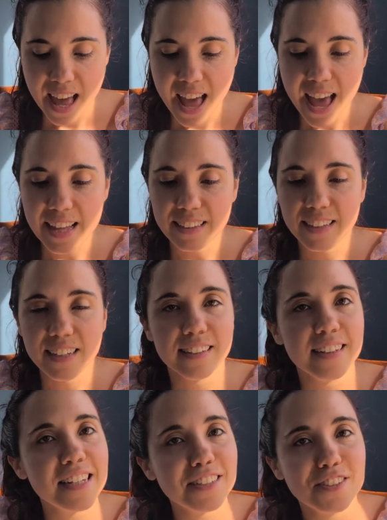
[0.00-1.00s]
and
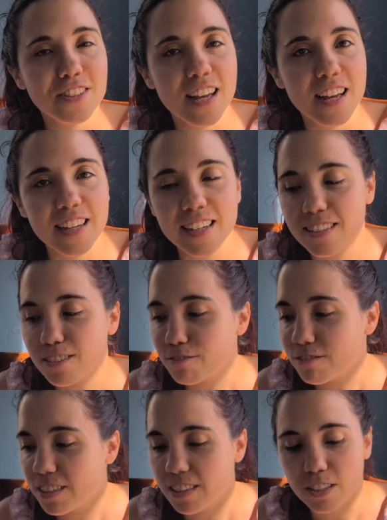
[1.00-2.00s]
calendula is a
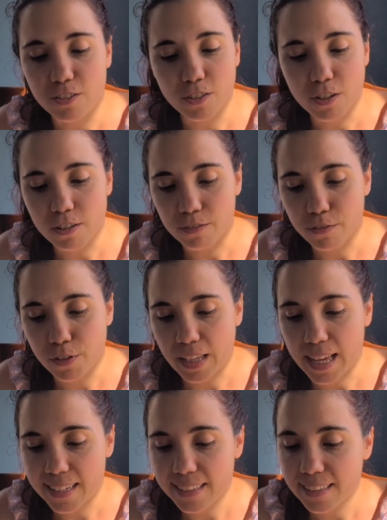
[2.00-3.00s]
really good oil for
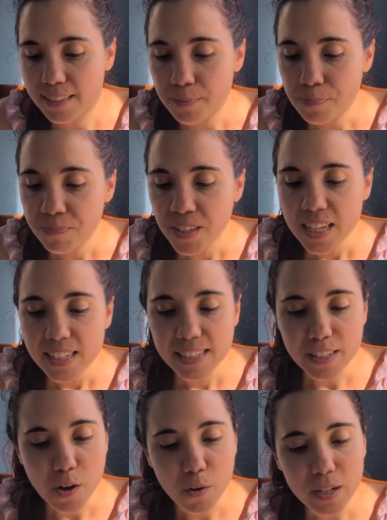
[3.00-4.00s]
that.
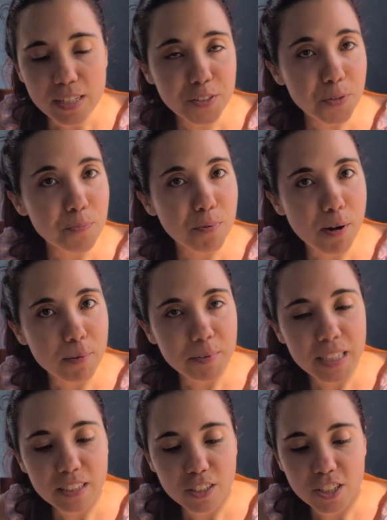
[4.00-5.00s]
So as you
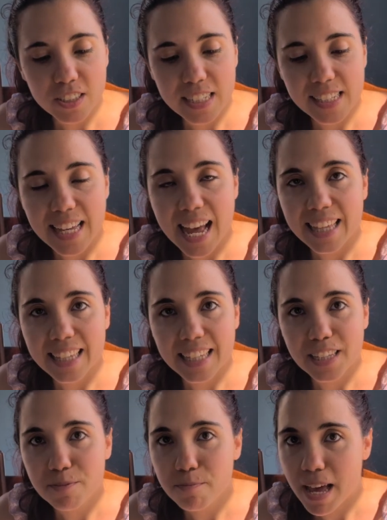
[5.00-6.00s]
probably noticed, I
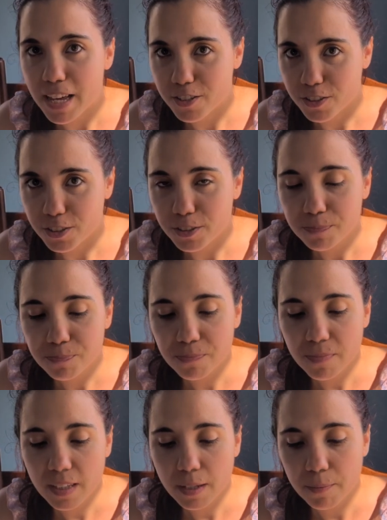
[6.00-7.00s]
didn't measure
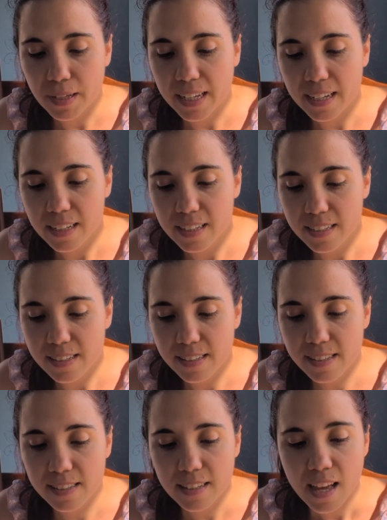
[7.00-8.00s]

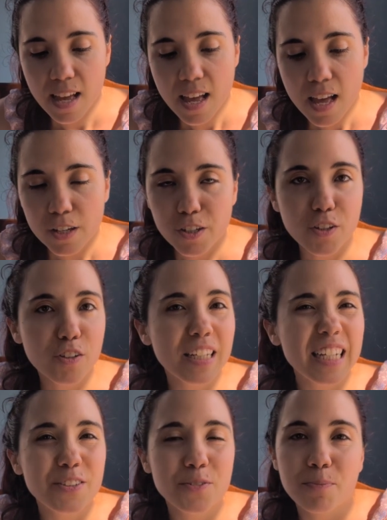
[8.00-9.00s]
because you don't
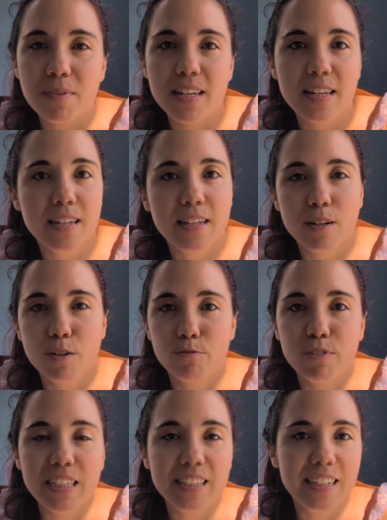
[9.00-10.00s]
need to be
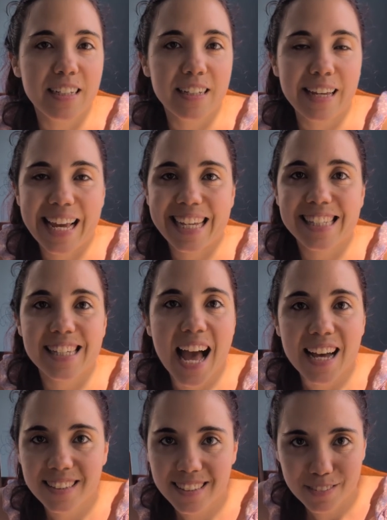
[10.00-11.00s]
really
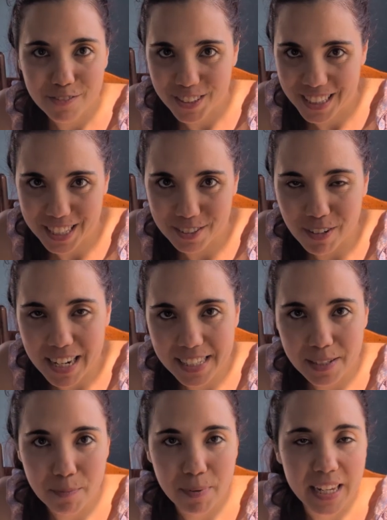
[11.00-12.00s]
exact for this
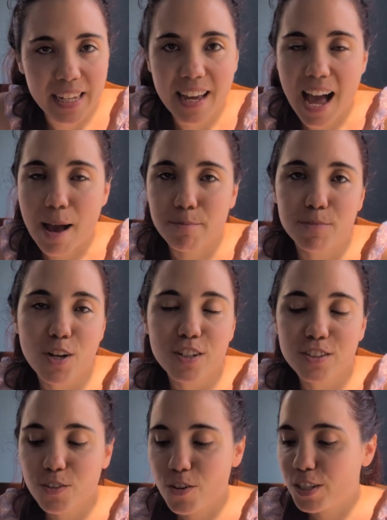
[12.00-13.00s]
recipe. I'm
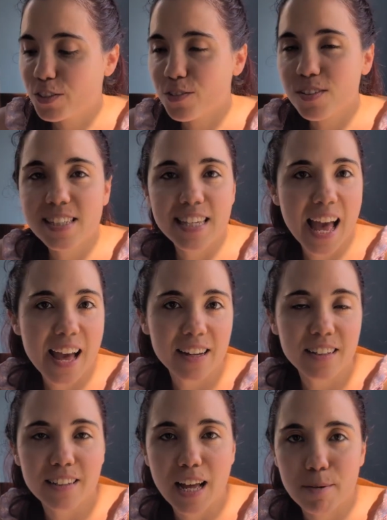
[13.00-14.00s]
not going to sell,